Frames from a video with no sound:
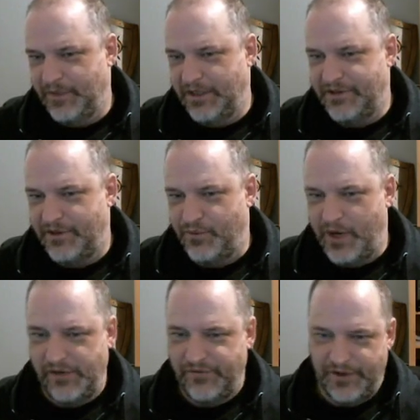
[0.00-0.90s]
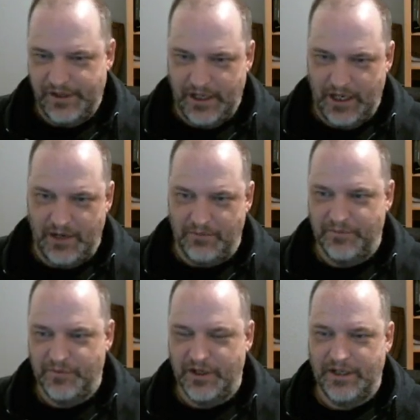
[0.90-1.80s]
Is that right for the
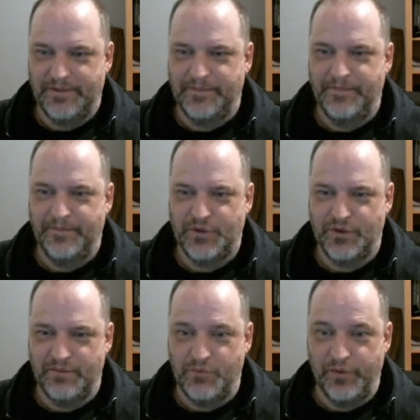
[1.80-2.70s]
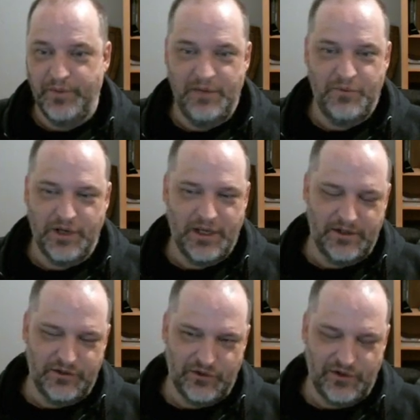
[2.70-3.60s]
game, right? So that more people can
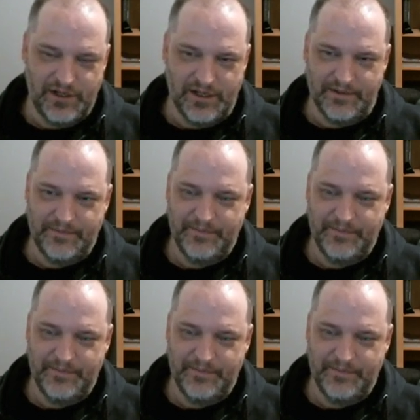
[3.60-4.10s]
enjoy it.